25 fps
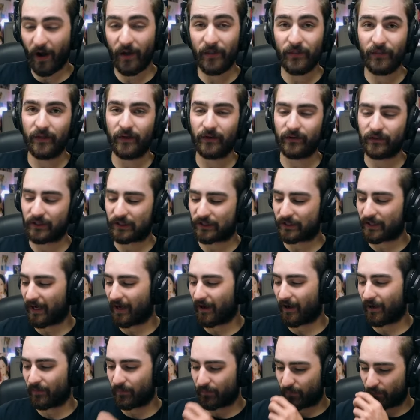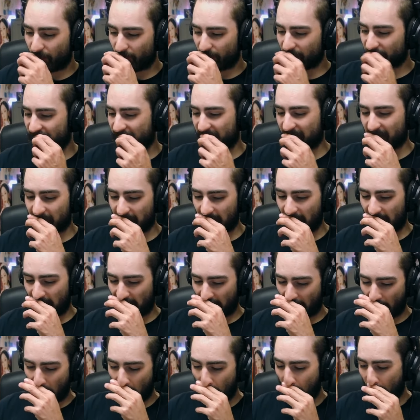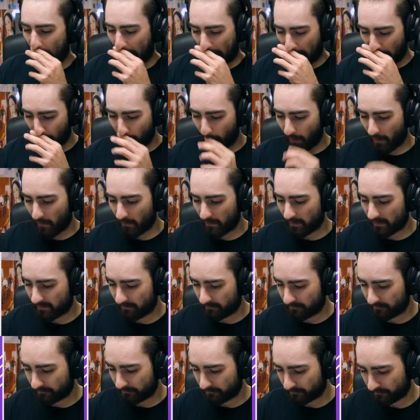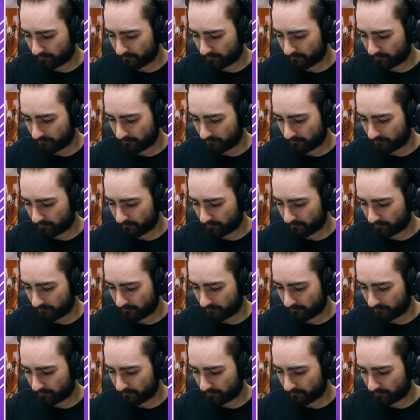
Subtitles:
on those Chaeyeon pulls today. Holy moly.